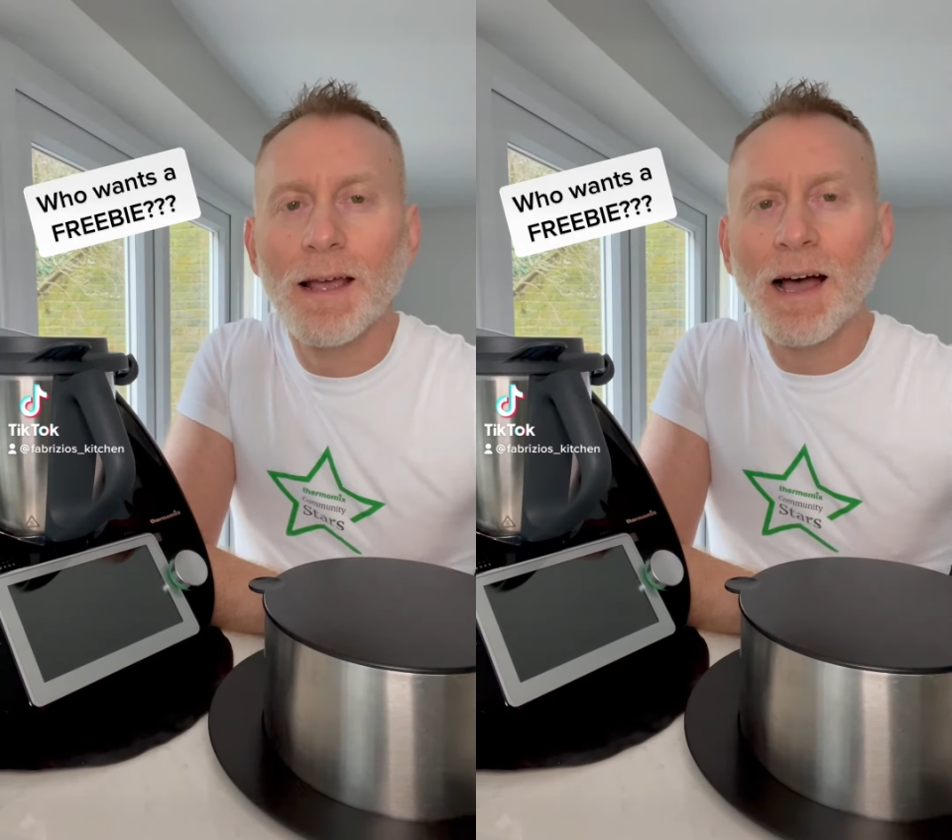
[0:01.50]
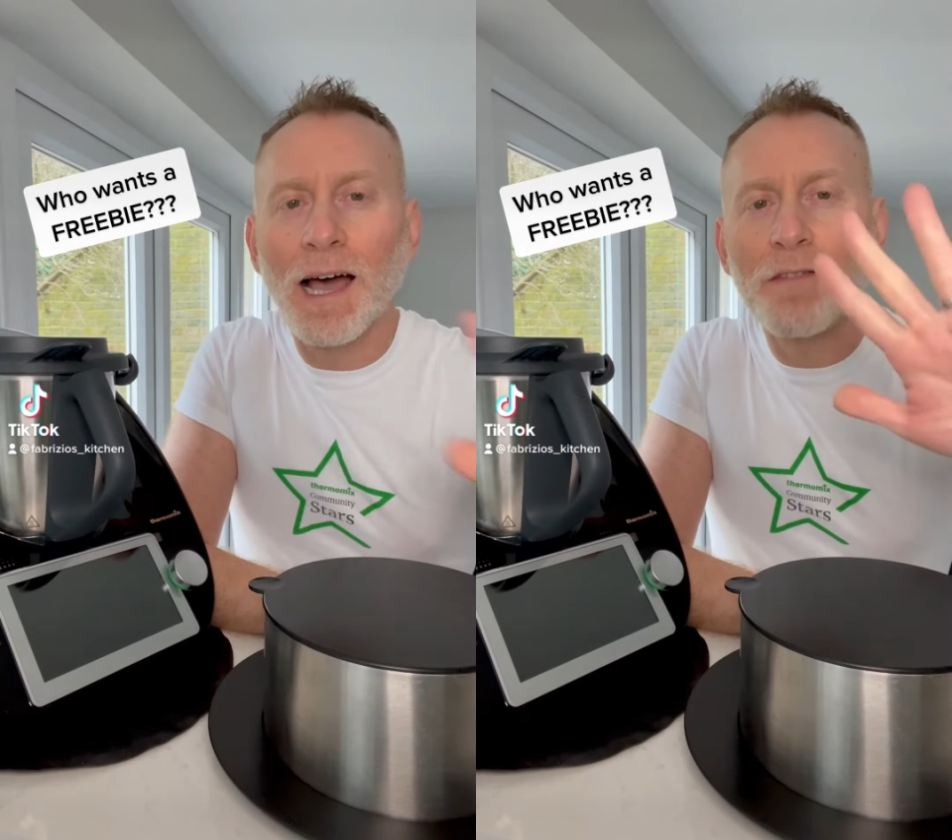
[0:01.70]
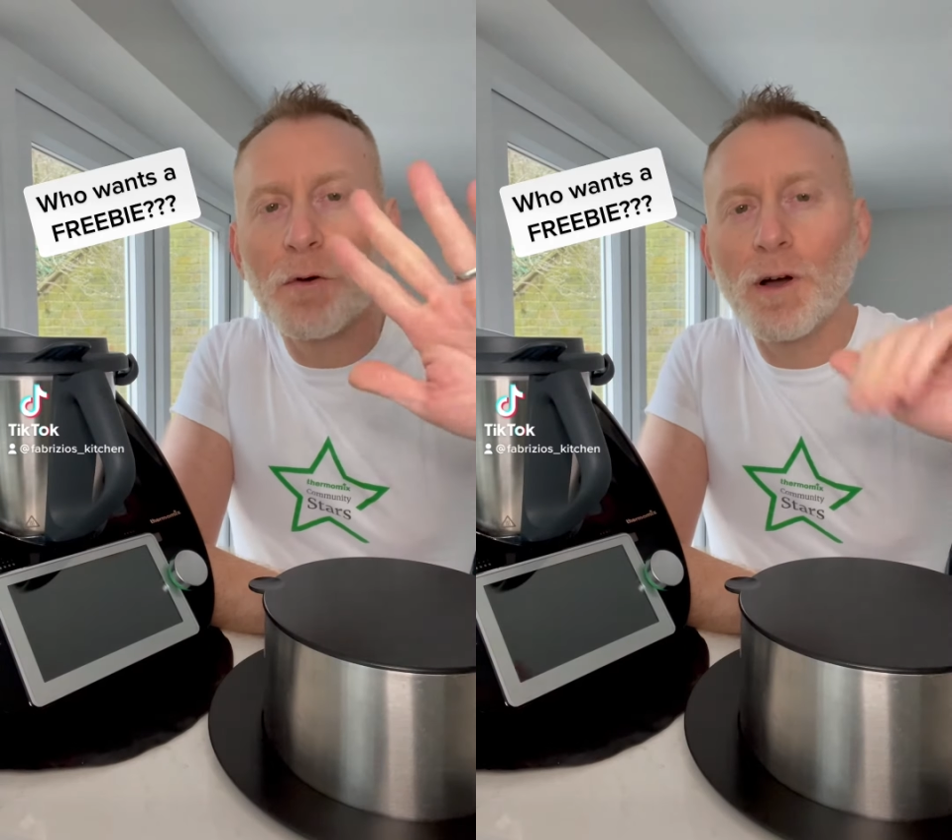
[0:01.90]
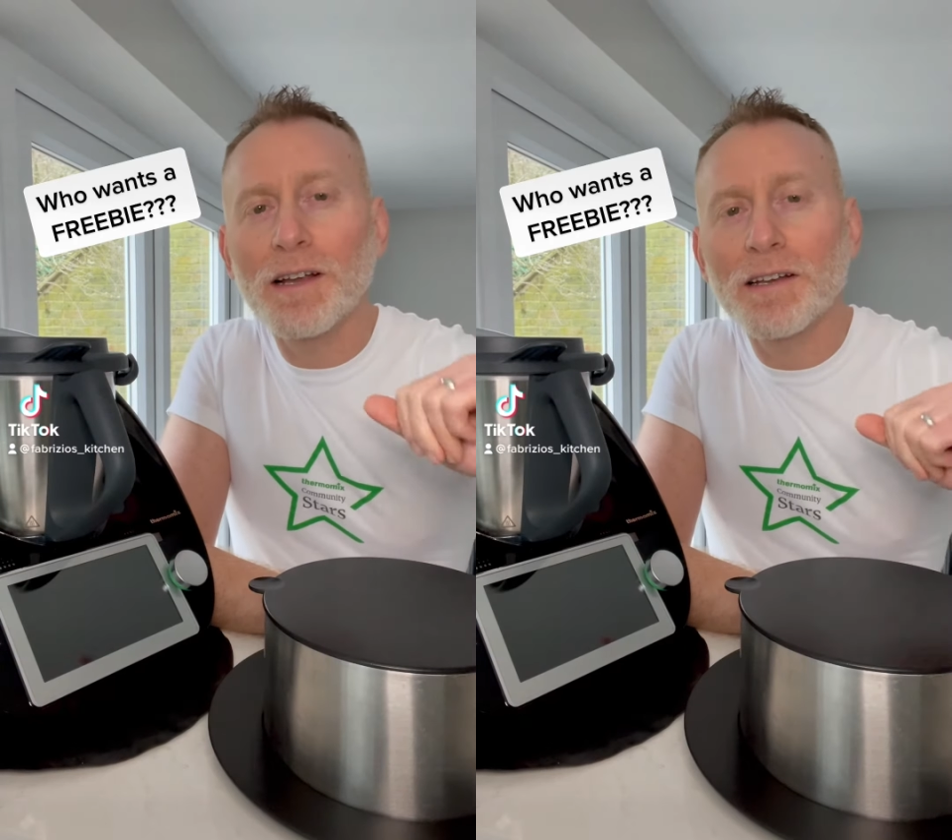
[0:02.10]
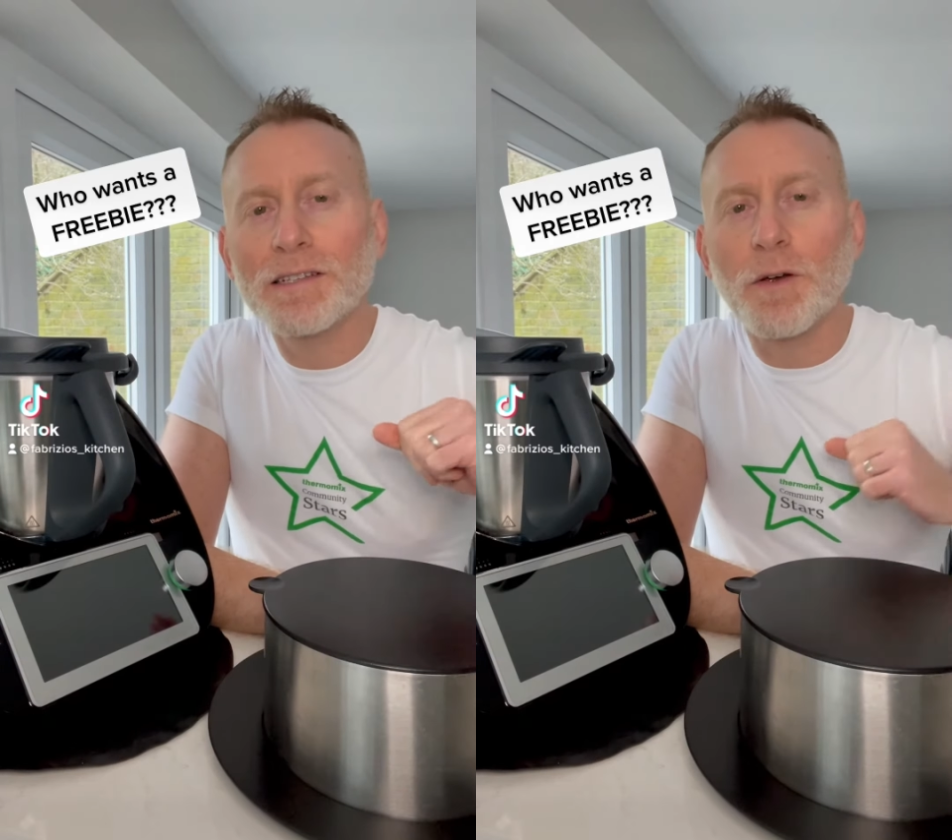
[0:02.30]
Hi
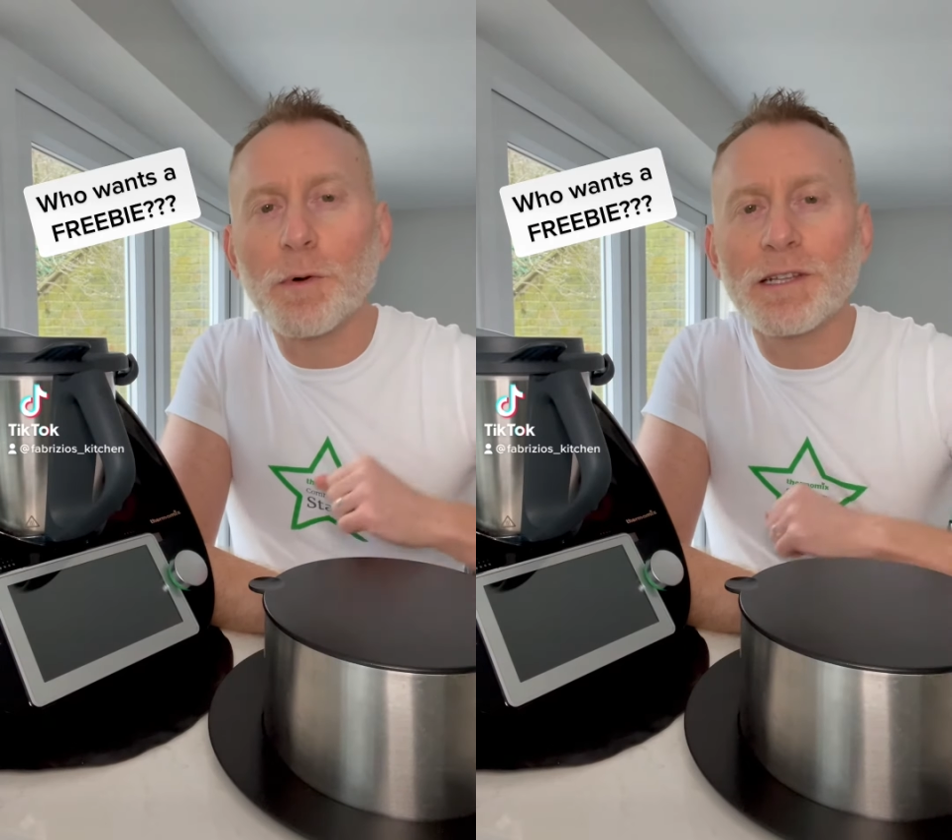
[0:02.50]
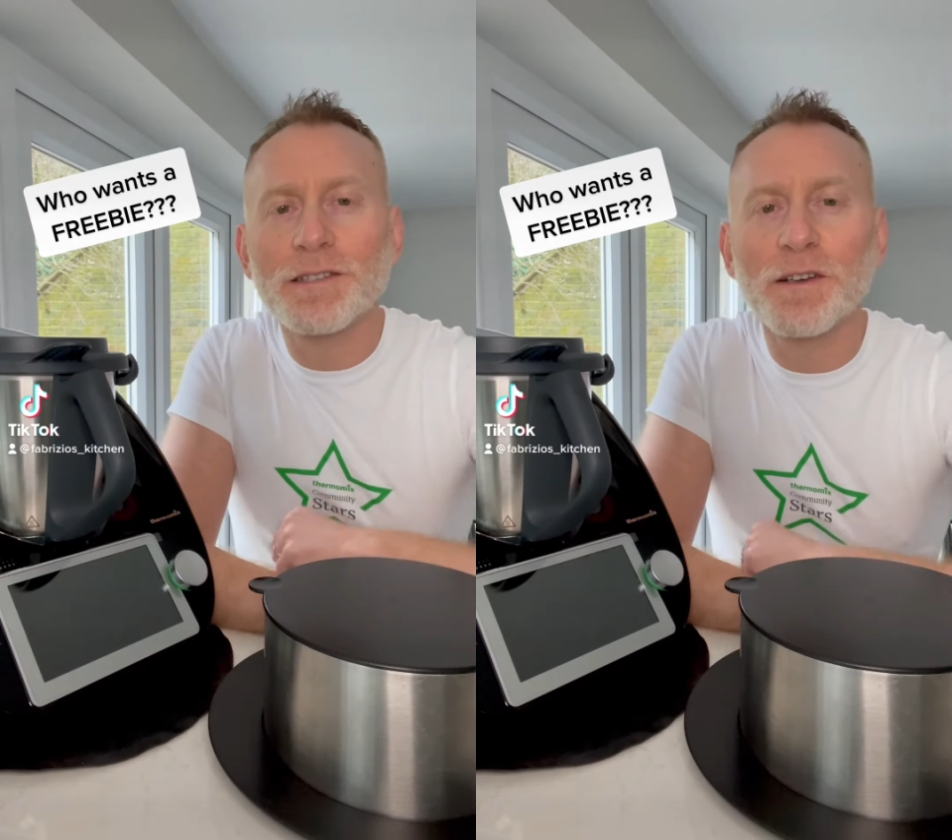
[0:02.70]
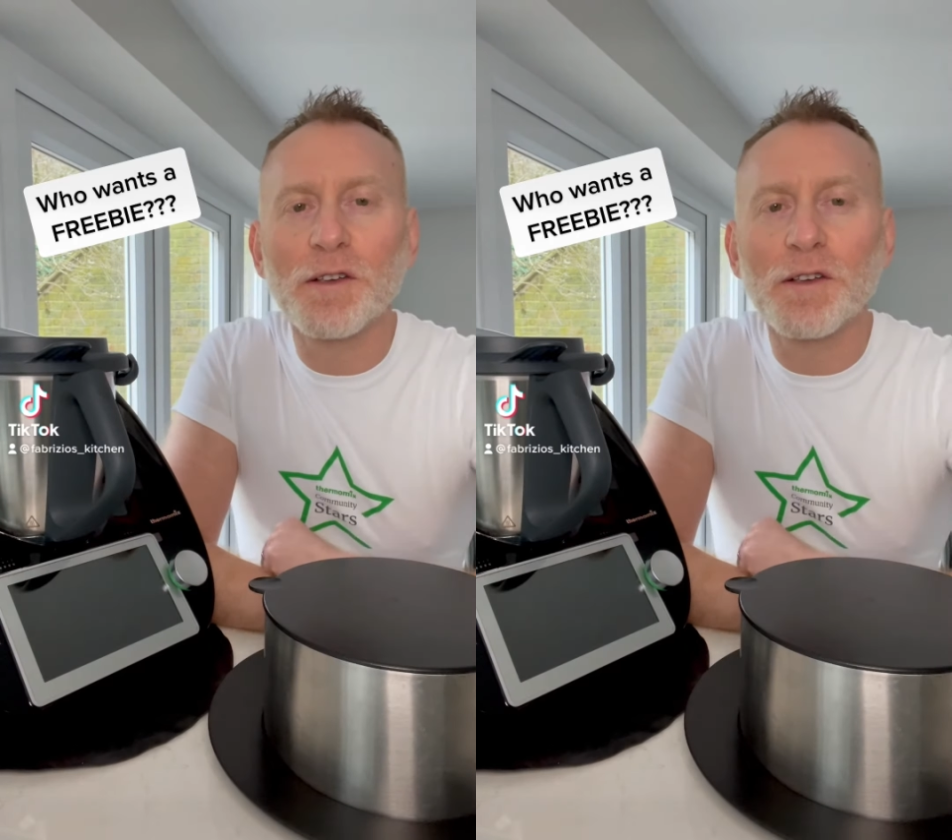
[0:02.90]
everyone, it's Fabrizio,